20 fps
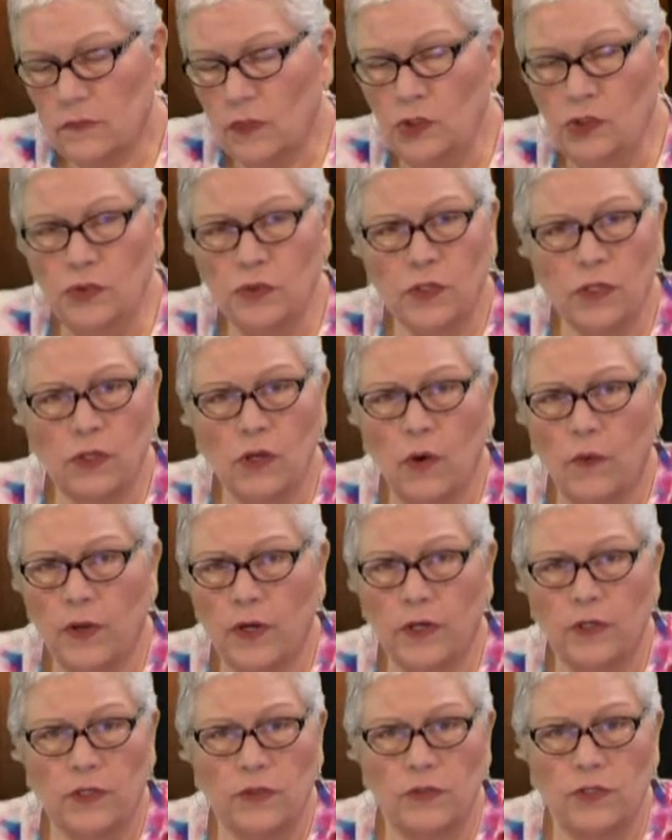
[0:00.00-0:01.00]
You can go on
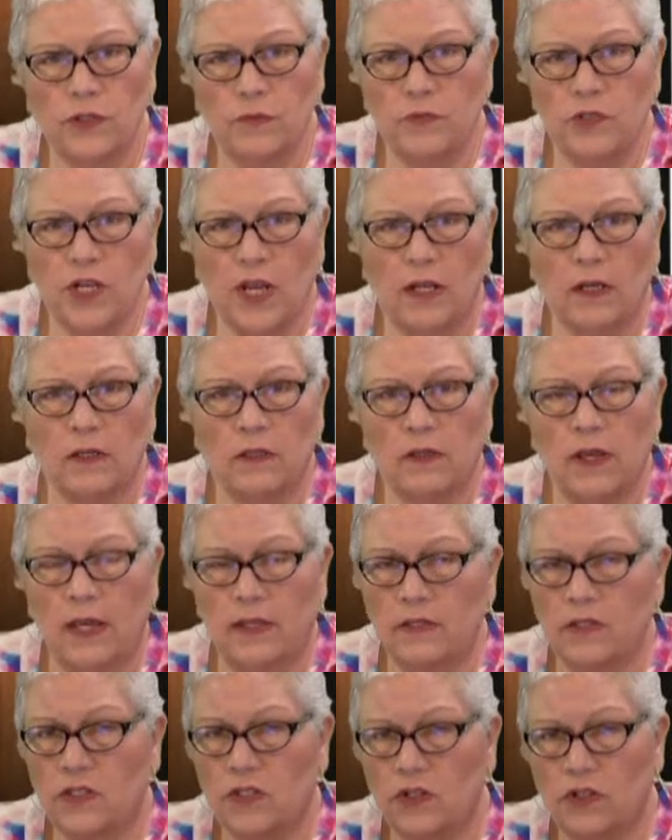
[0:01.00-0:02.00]
our YouTube channel
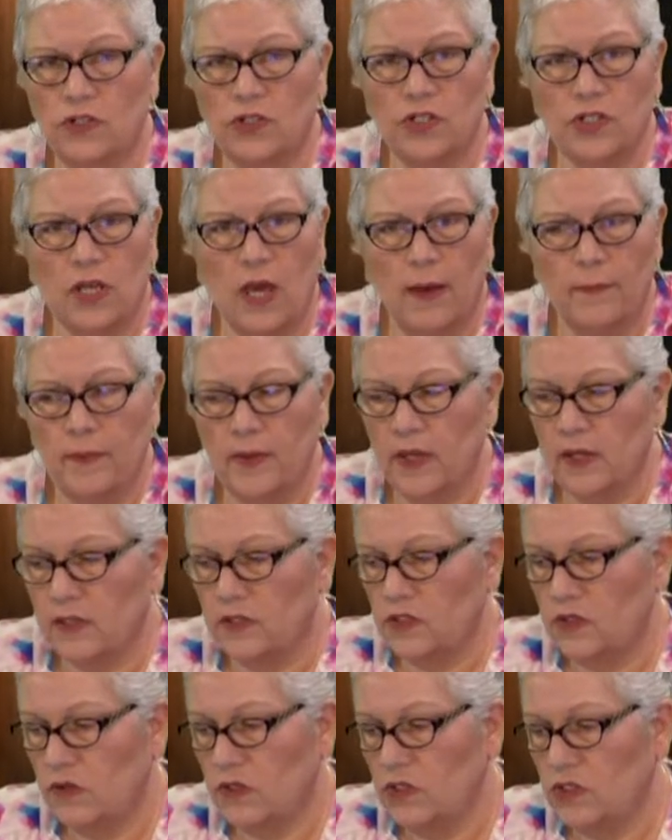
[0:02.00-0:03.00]
and search
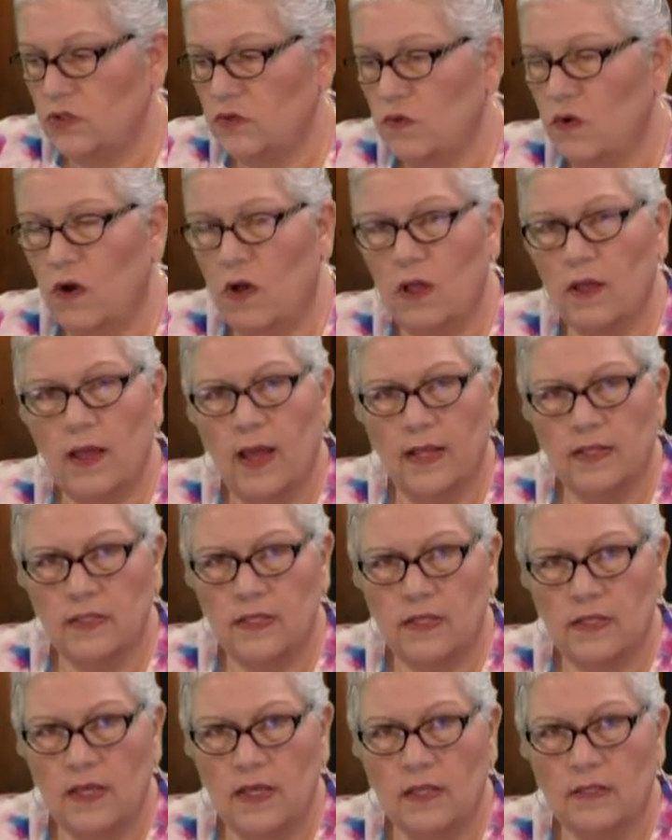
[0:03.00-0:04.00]
topics. You can do all kinds
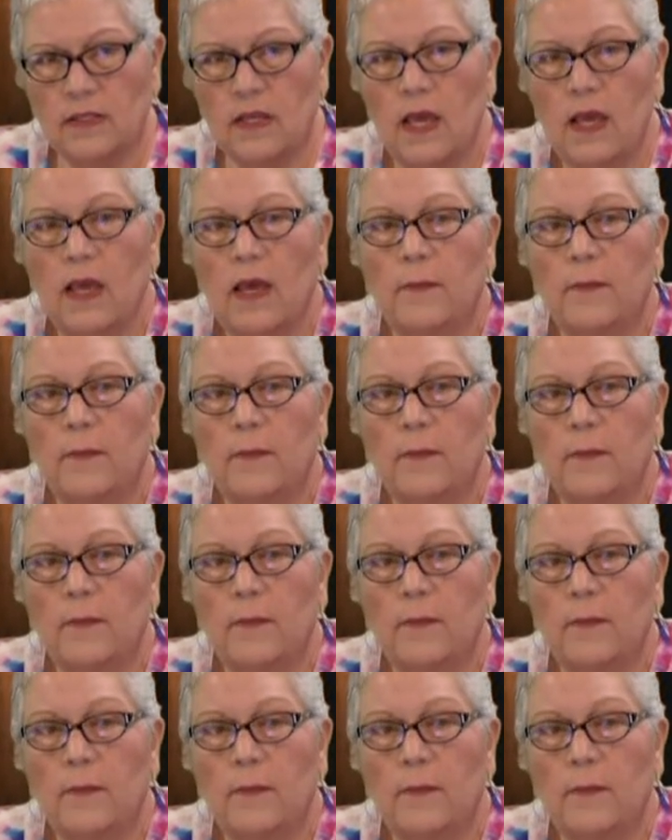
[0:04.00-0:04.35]
of things.